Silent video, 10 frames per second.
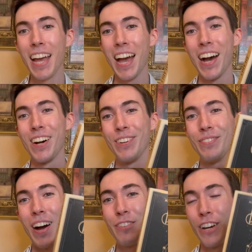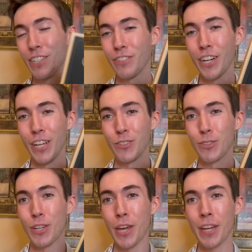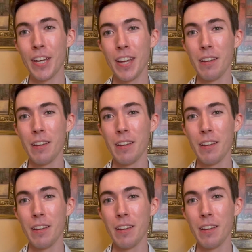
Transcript: I found it very interesting.